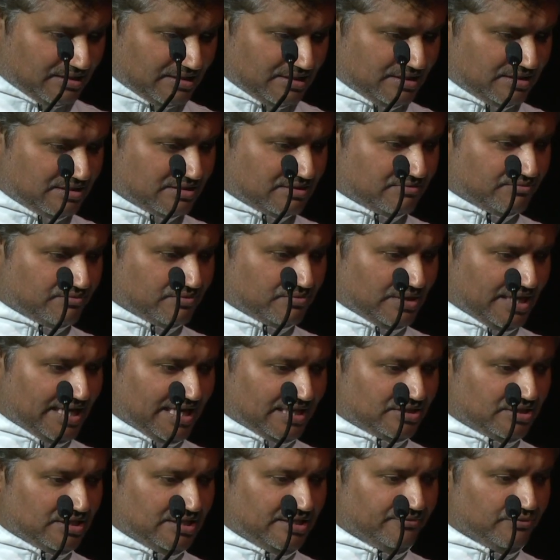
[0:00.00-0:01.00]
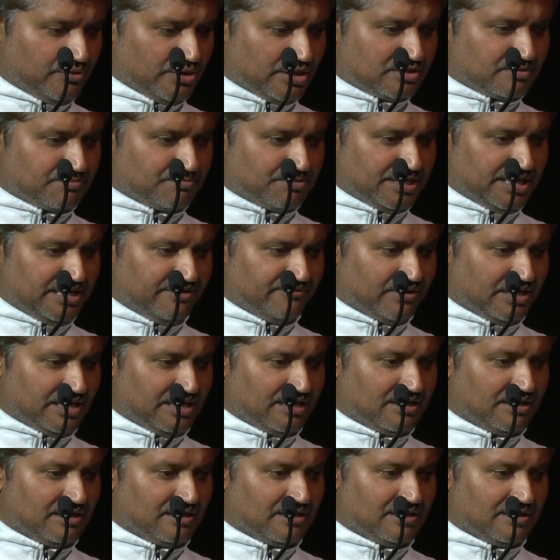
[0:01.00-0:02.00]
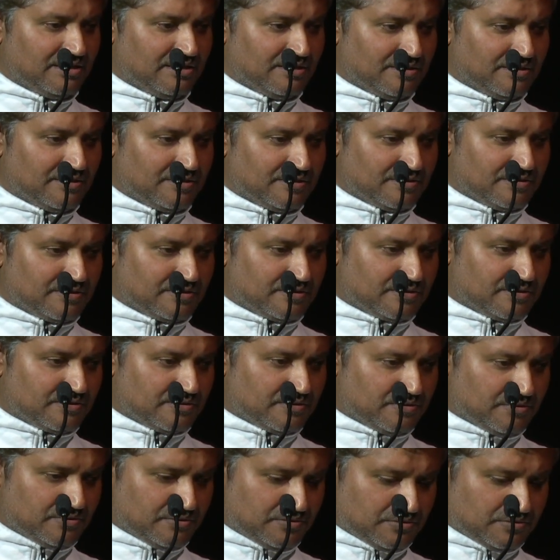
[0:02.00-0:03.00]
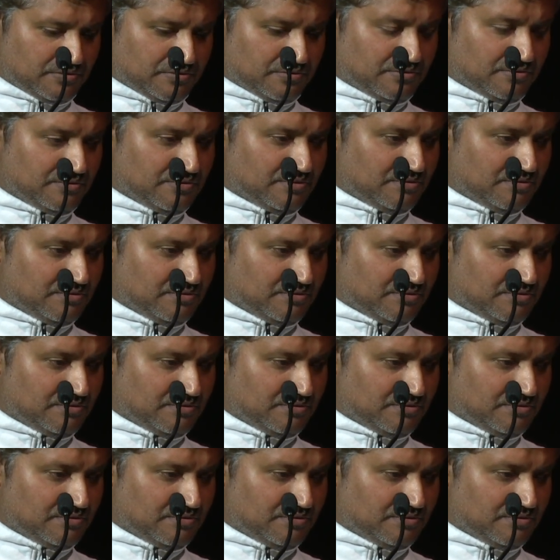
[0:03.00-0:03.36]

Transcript: This actually works pretty well. So